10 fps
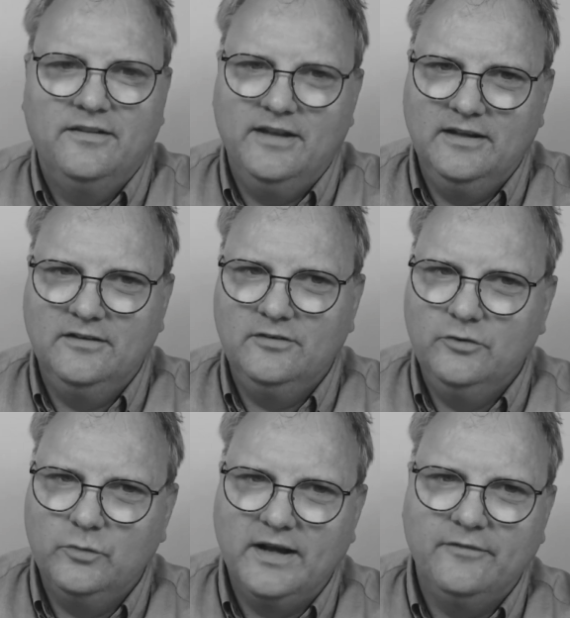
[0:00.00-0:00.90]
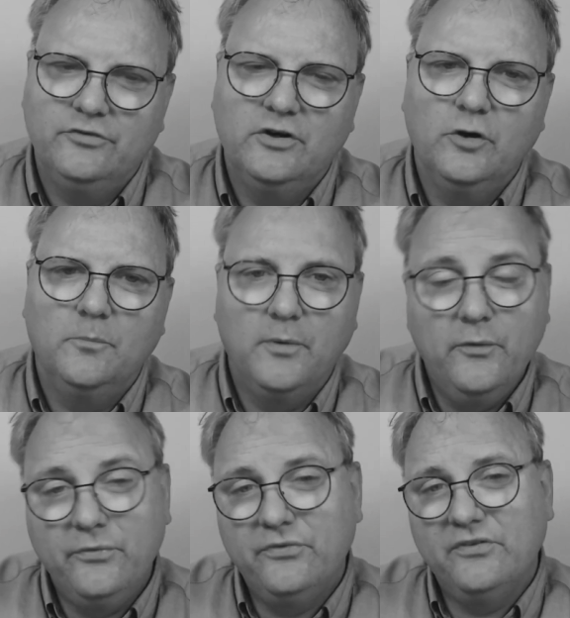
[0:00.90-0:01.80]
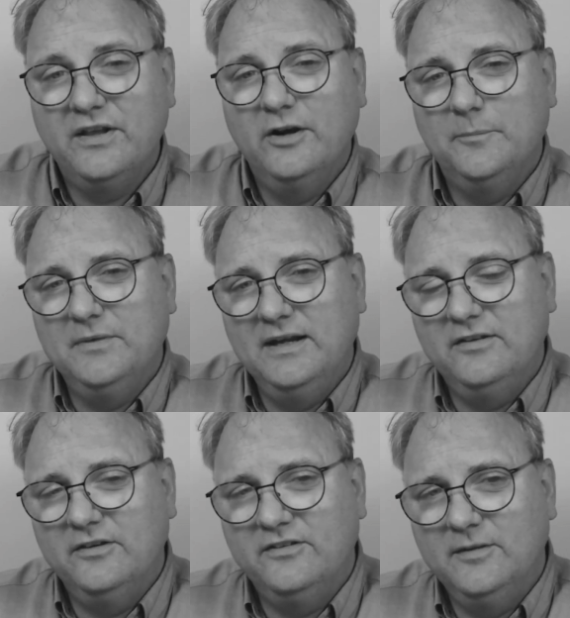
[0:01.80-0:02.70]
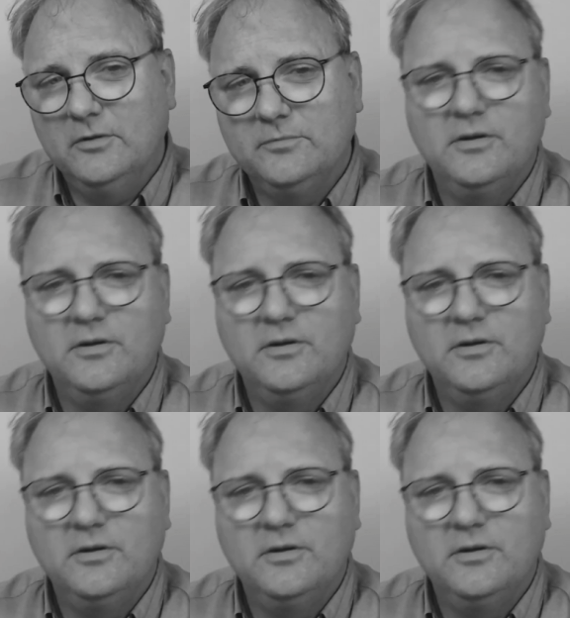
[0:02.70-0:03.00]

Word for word: Then you would have to go both and update the C++